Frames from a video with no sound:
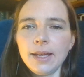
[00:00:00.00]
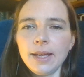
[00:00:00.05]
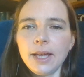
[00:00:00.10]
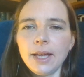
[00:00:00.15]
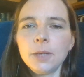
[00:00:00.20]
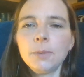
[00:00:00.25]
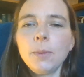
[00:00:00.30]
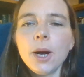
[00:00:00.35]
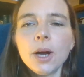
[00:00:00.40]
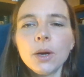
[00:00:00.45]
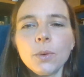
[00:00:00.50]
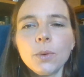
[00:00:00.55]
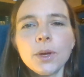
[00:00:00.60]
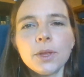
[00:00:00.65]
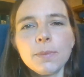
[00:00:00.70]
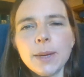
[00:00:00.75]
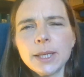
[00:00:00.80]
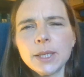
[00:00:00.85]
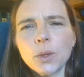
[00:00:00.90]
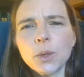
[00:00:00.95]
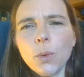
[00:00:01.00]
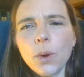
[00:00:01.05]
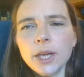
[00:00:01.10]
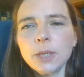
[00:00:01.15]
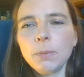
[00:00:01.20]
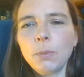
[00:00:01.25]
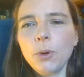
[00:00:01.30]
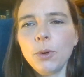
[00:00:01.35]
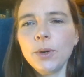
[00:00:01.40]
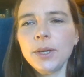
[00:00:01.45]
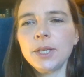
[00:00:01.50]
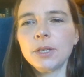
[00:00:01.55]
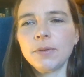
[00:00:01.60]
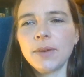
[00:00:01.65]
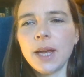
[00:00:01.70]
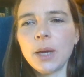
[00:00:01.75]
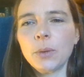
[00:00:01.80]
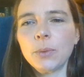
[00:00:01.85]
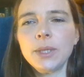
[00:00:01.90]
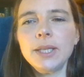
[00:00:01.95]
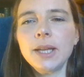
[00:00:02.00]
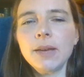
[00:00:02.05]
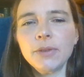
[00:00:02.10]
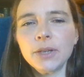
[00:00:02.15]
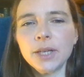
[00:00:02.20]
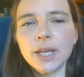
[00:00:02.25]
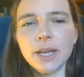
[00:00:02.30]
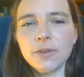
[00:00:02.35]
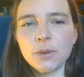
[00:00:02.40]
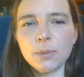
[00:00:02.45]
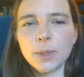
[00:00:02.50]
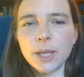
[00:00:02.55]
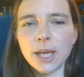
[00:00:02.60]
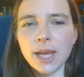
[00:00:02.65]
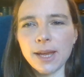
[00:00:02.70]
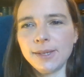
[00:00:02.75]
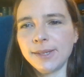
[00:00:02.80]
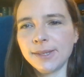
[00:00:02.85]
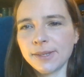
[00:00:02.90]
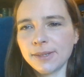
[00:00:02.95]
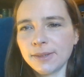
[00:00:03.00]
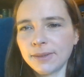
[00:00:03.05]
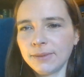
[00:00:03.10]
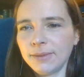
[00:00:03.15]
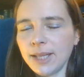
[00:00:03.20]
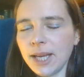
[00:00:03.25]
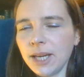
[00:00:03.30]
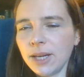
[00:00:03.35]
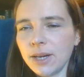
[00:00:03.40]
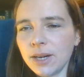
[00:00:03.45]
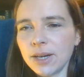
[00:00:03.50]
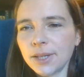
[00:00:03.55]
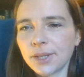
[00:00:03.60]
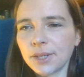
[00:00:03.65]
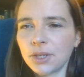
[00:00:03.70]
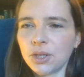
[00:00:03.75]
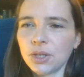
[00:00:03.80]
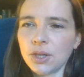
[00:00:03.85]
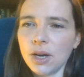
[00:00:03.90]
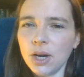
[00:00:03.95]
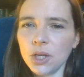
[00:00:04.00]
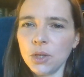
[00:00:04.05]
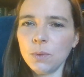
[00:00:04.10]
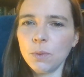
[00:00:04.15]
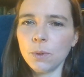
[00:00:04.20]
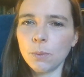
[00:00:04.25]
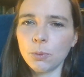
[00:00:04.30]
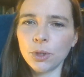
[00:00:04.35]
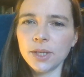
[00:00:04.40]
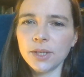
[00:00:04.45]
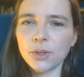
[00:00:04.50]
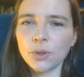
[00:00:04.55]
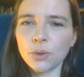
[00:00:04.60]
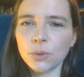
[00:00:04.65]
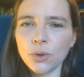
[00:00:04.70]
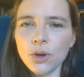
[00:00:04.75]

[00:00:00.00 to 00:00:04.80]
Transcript: And Barkworth makes quite a point of how he never gave them a case. They asked, "Are you a priest or